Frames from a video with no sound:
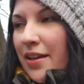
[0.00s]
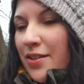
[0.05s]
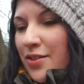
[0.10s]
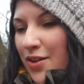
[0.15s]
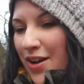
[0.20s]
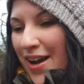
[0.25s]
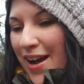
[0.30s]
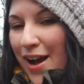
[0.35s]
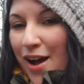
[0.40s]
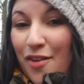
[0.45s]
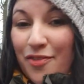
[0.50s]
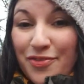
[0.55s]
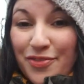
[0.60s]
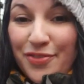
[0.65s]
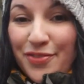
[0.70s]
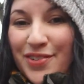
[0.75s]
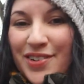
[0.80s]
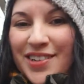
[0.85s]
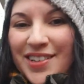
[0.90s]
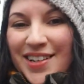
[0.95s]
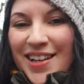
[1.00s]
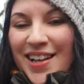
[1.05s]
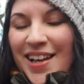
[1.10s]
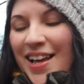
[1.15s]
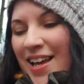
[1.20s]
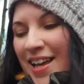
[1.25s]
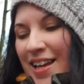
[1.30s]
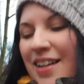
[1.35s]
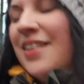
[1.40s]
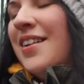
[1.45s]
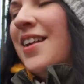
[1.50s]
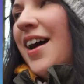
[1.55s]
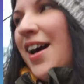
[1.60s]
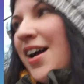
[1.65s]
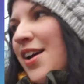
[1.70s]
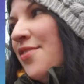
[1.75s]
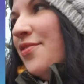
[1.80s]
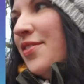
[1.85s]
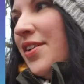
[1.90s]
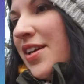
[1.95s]
to have in
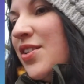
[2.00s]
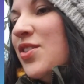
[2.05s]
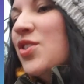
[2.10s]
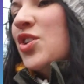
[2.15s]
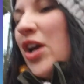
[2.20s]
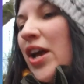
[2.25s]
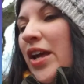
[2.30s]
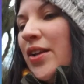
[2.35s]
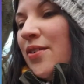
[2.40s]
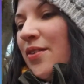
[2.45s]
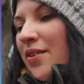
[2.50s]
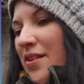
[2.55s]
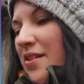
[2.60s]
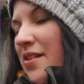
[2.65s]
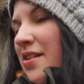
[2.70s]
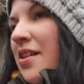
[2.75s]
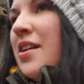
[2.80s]
life in general.